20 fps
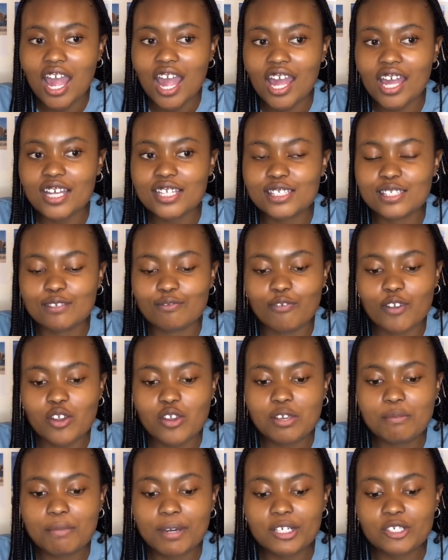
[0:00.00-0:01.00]
it's very
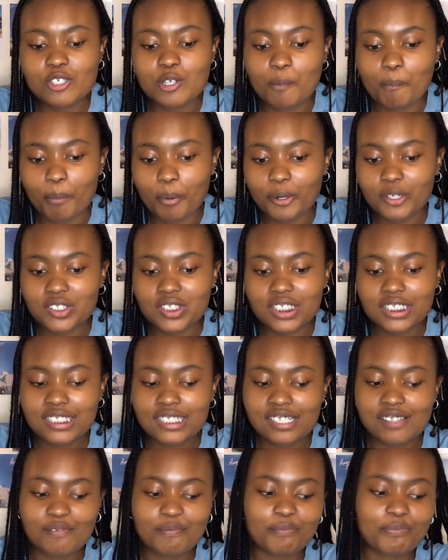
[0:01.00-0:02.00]
much
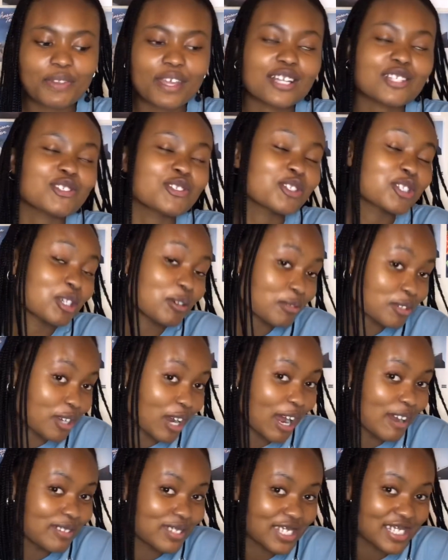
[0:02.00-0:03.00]
important that you
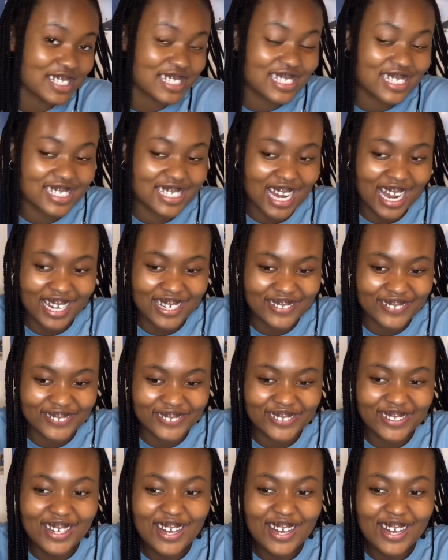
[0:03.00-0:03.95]
subscribe to this channel,